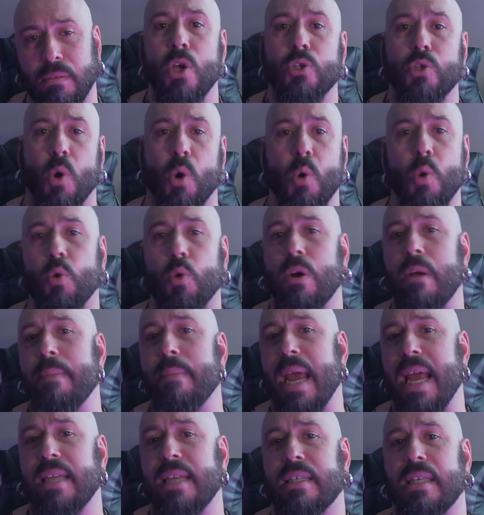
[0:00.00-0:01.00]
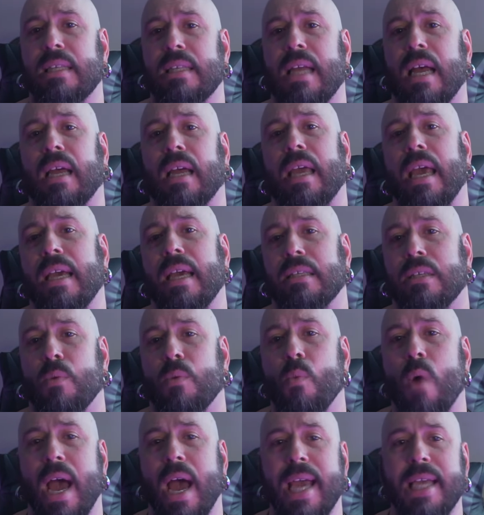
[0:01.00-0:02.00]
So who remains in that case, and
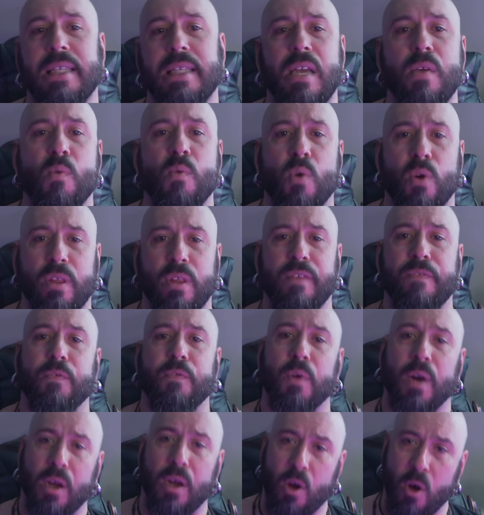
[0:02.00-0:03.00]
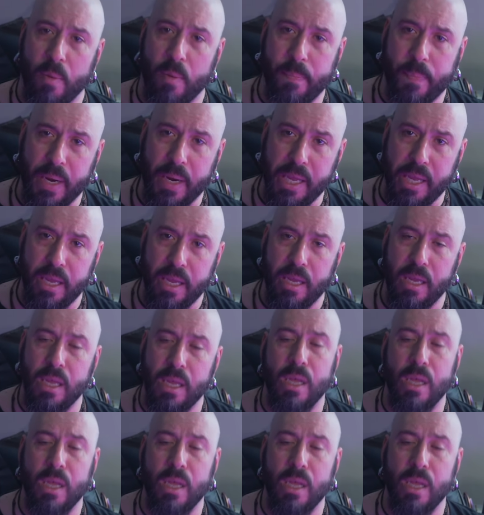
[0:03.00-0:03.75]
why is it worth it for a company